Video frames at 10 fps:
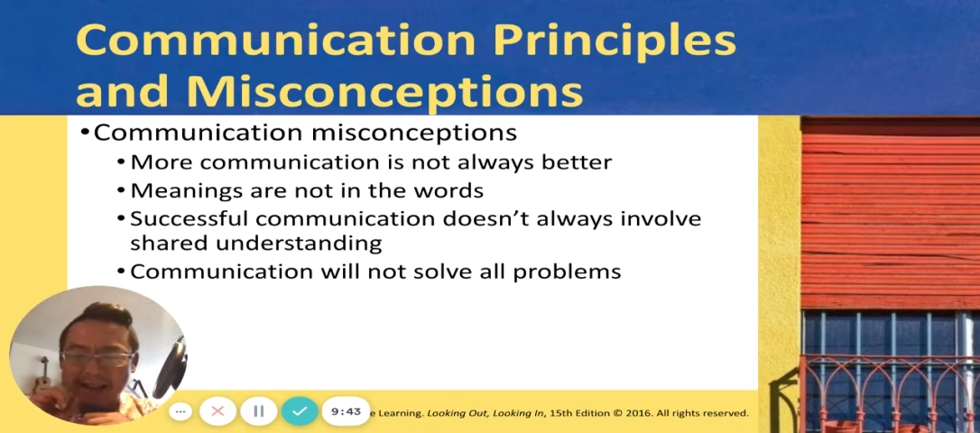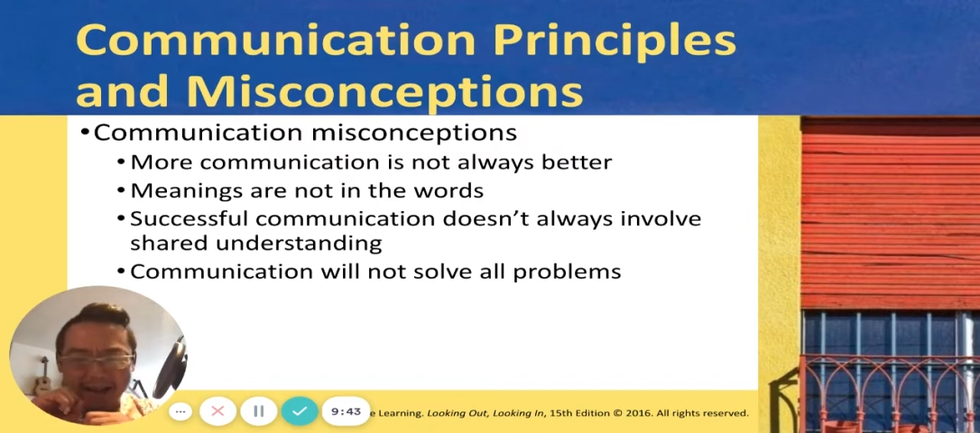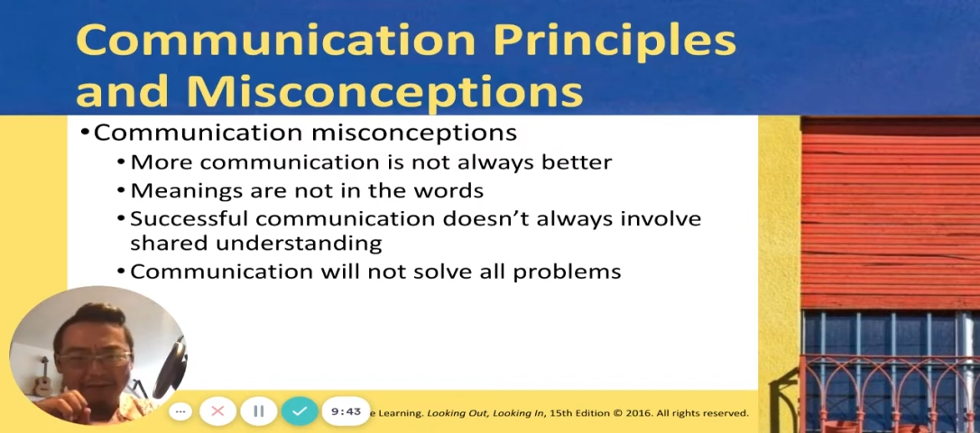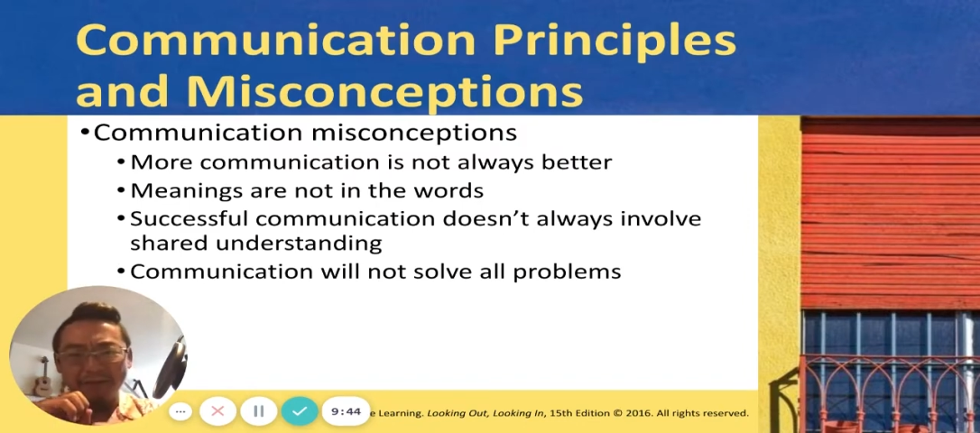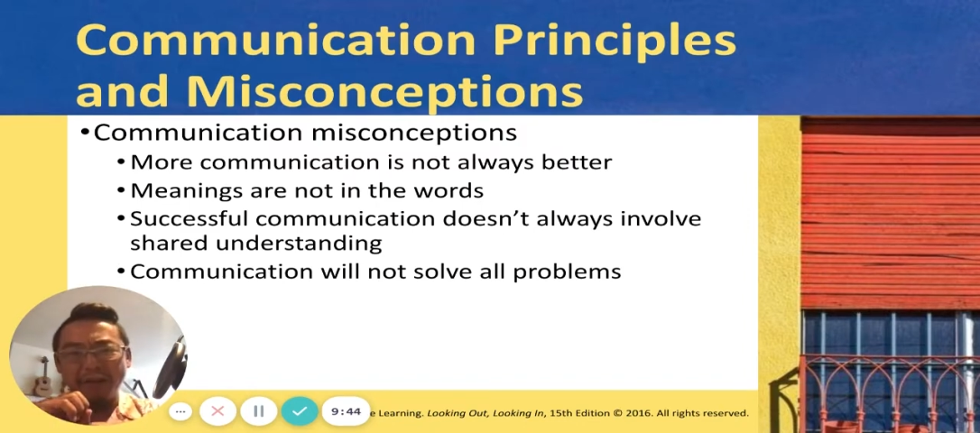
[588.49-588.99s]

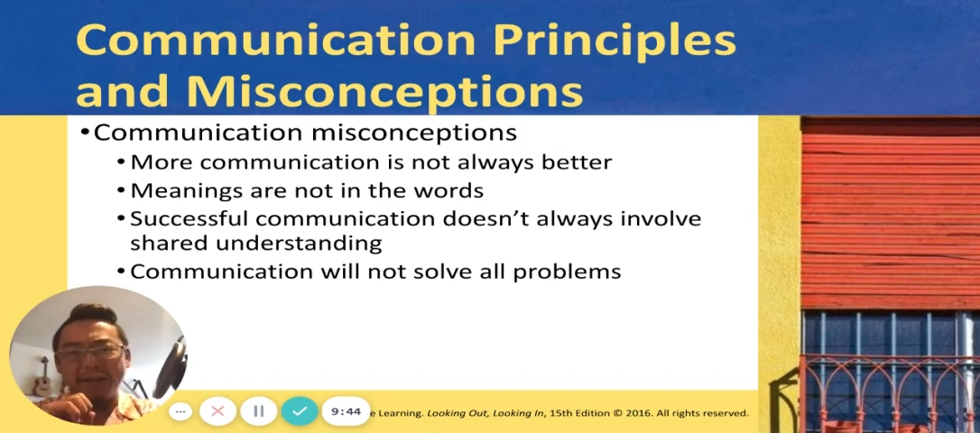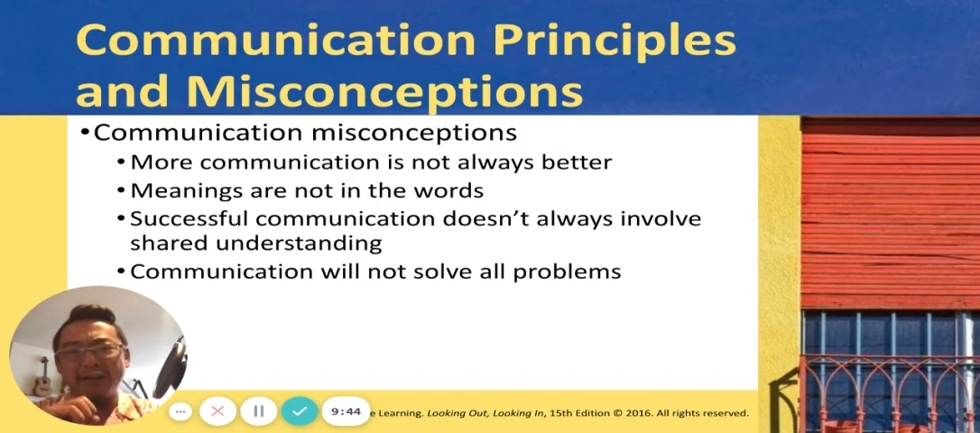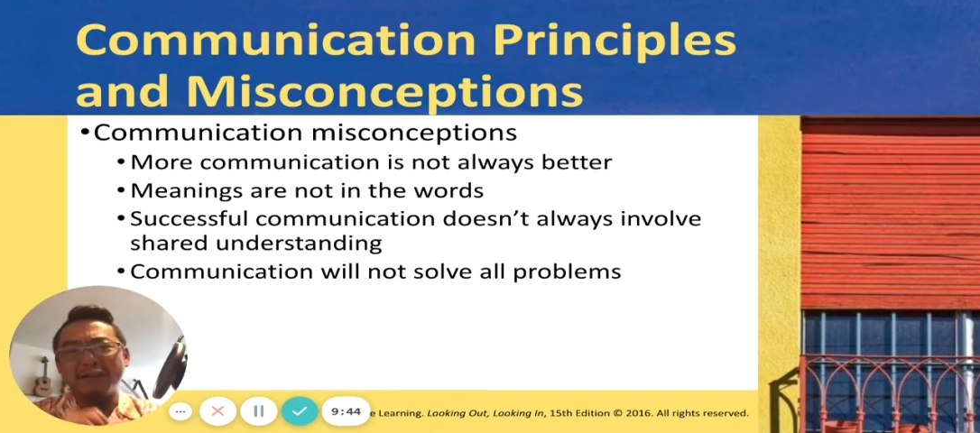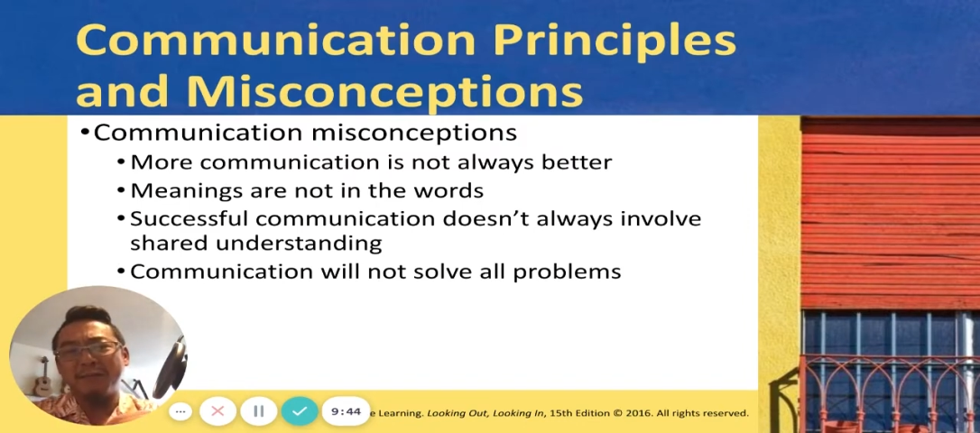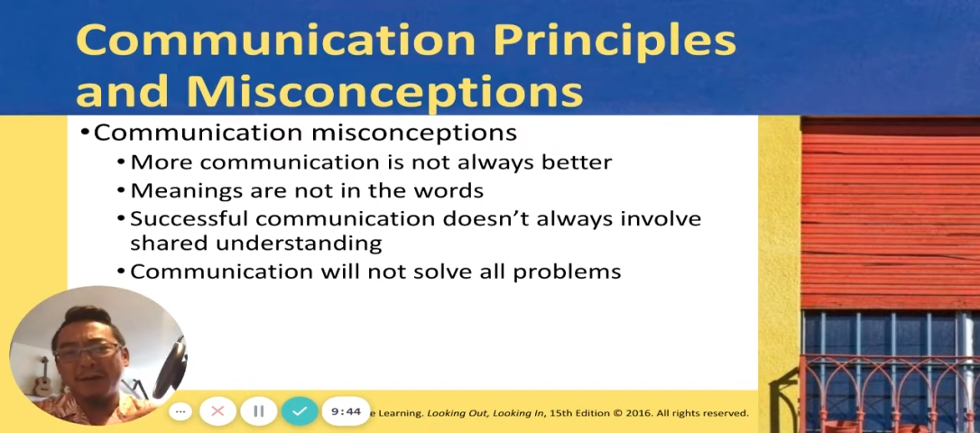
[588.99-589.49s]
everything
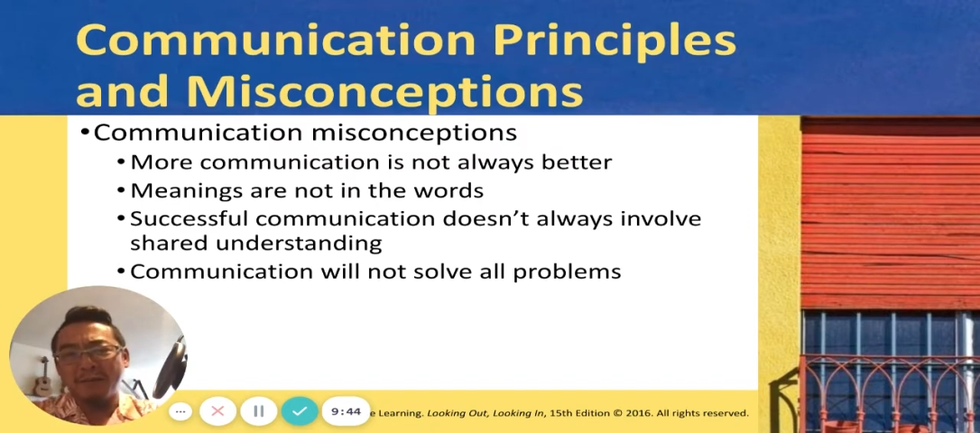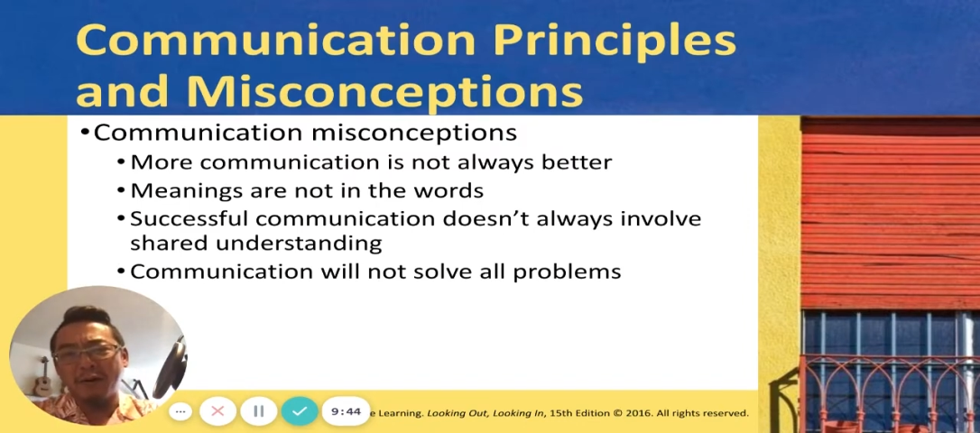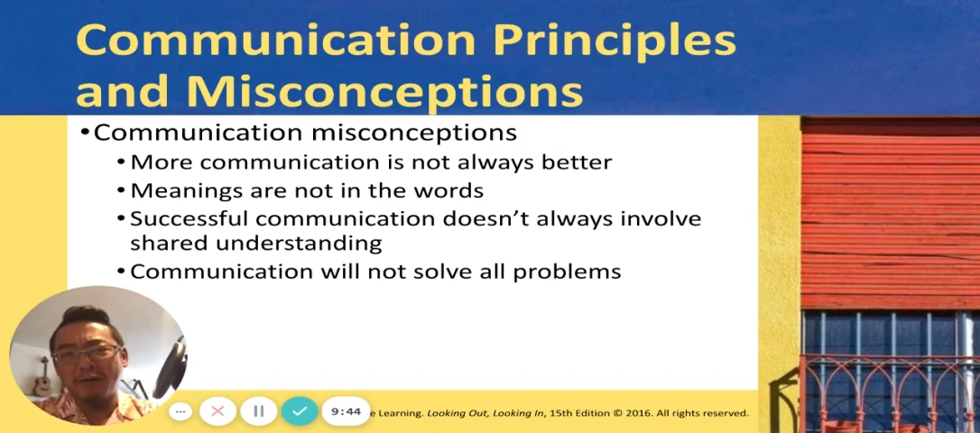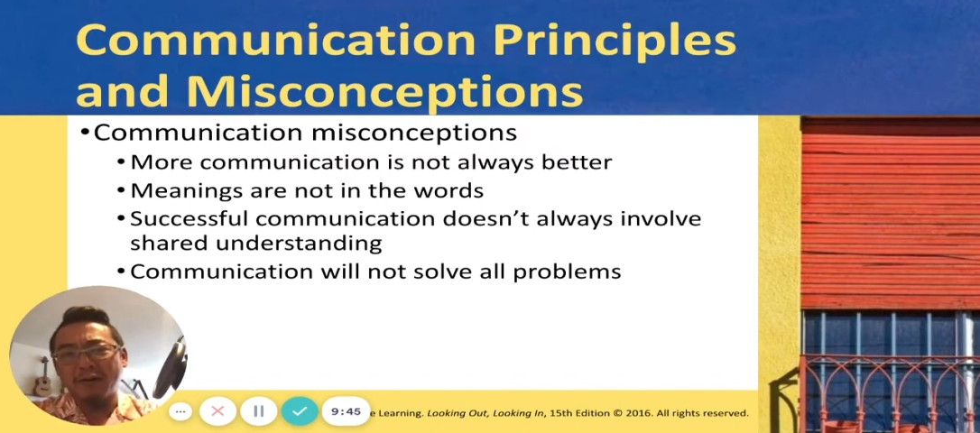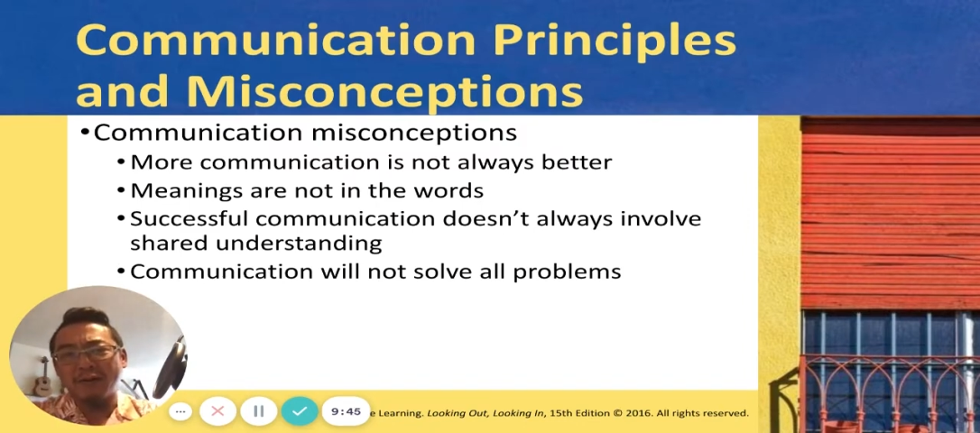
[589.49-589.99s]
to my
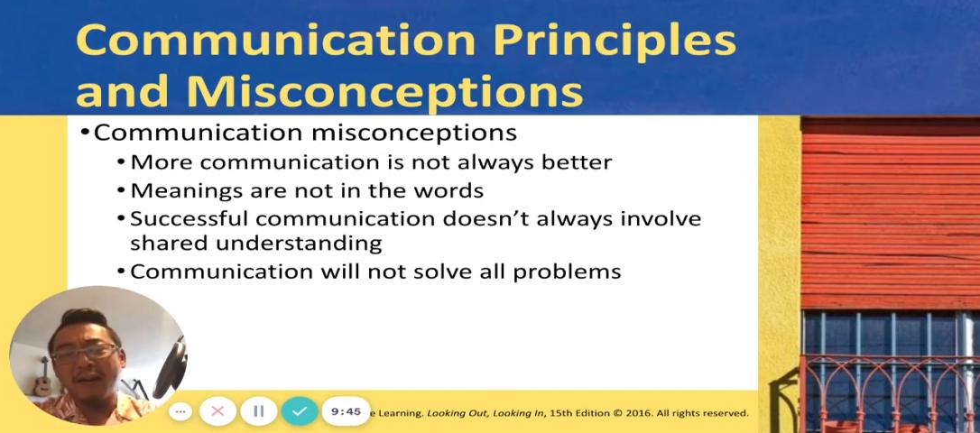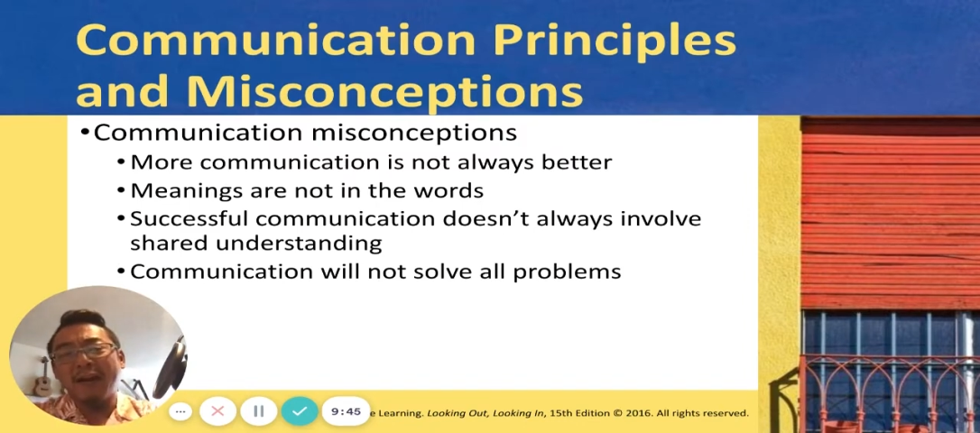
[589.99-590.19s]
partner